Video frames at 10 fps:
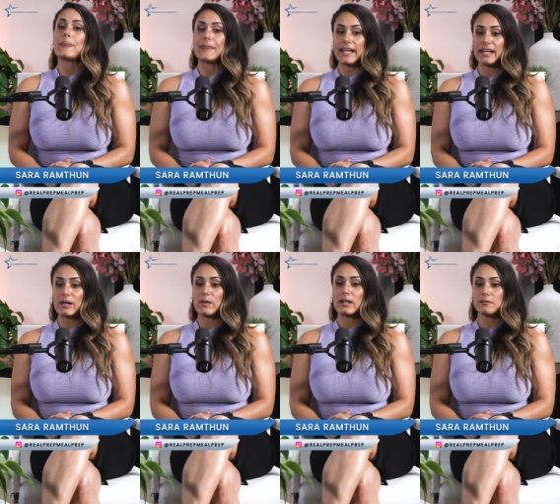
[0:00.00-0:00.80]

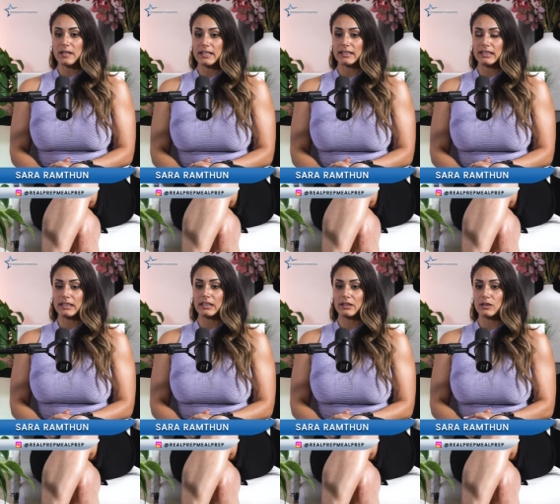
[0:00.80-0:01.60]
now I
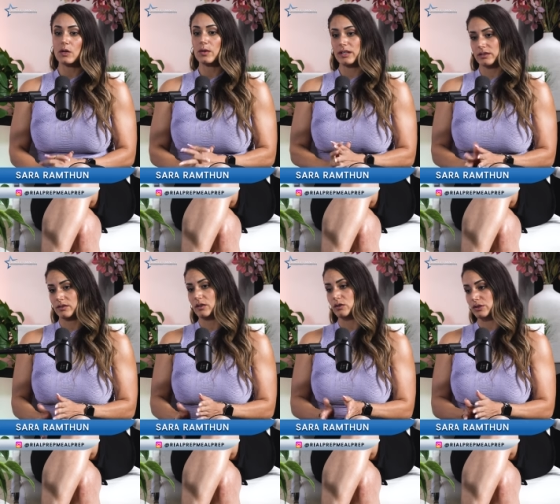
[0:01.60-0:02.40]
finally, going
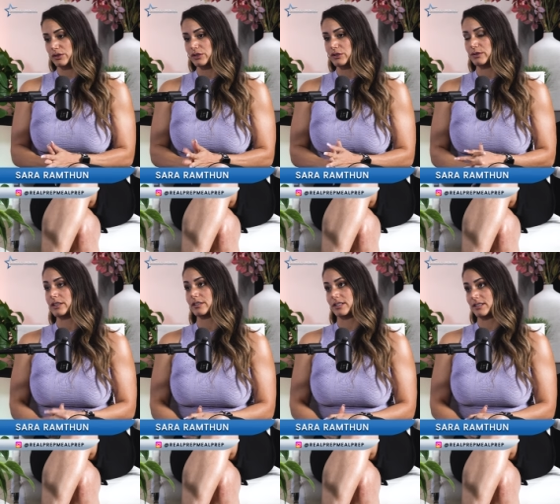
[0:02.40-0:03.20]
closer to two
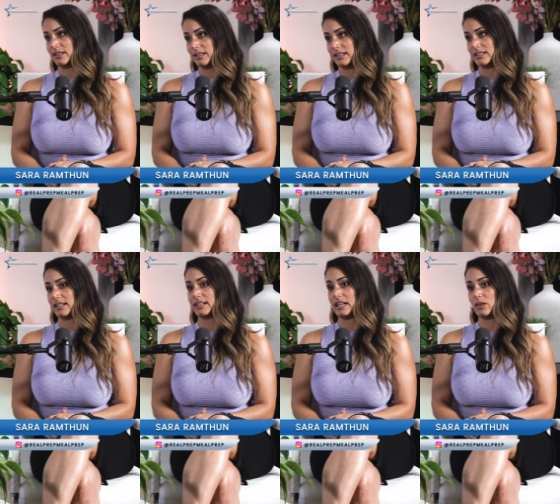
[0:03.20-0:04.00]
years into this,
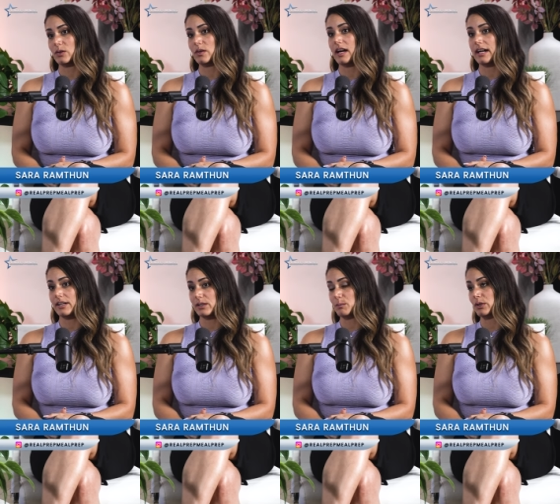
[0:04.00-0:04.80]
I now
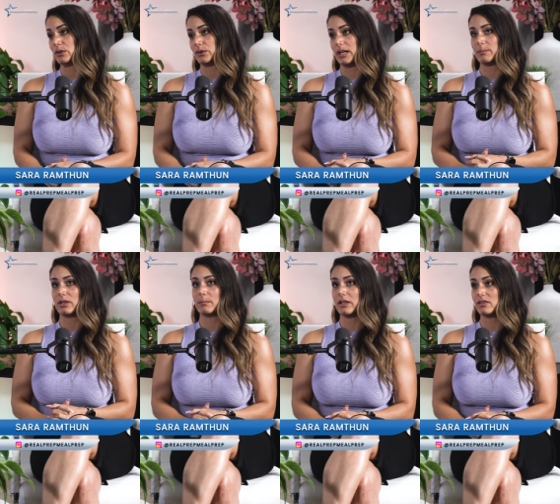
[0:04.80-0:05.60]
hired a
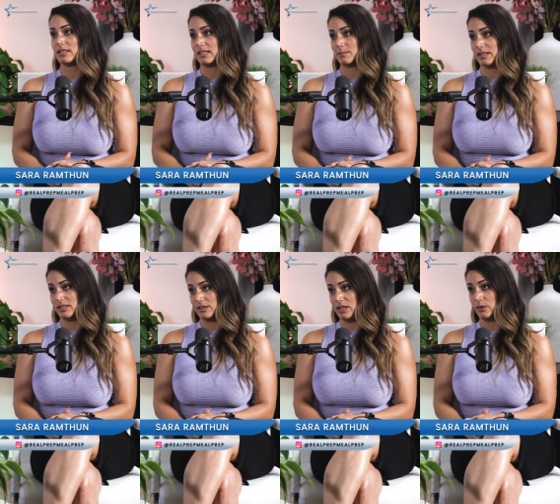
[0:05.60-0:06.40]
programmer about six
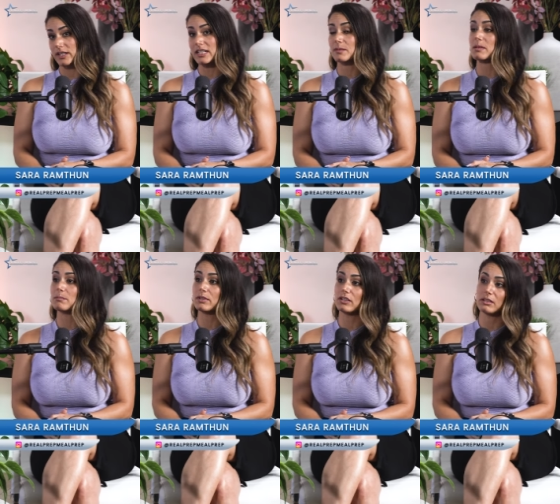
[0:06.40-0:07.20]
months ago, and he's
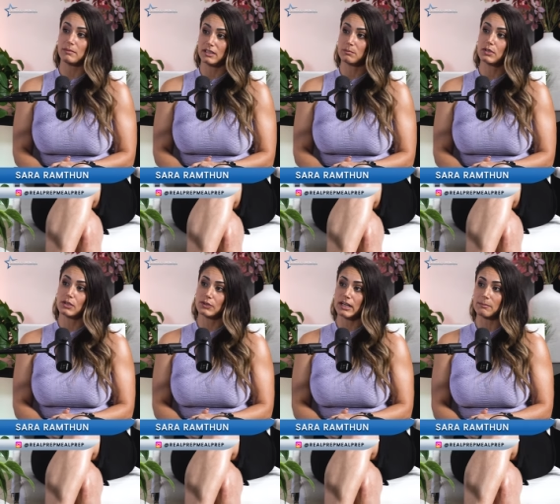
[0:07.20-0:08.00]
been building me a
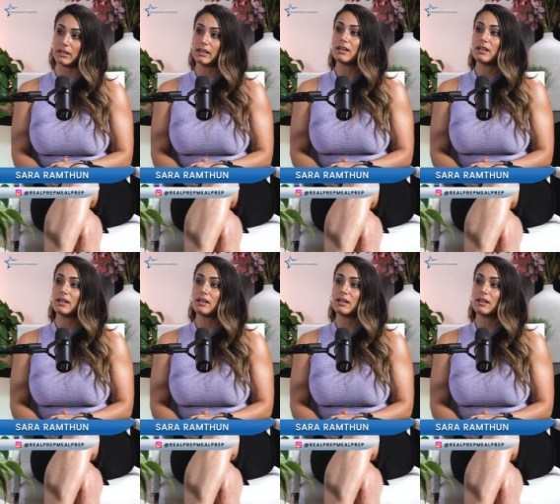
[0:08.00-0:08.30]
program